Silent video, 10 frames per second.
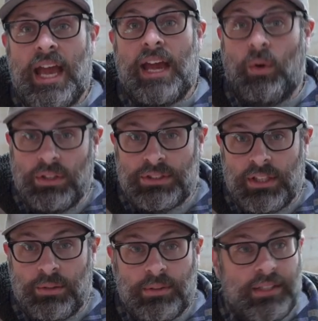And
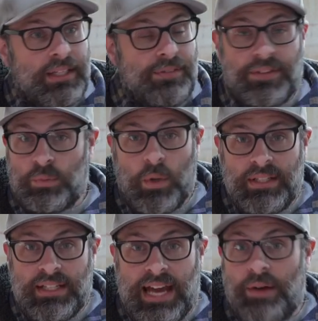also, if it's
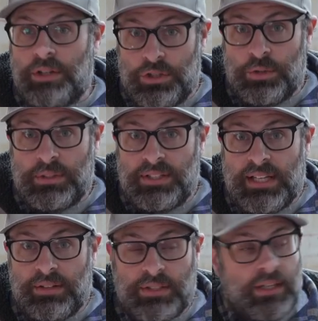windy out and you're doing this
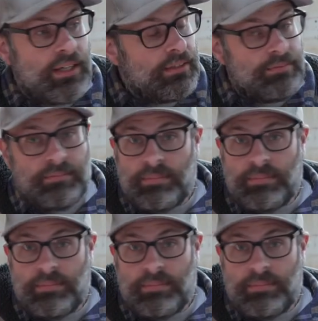outside,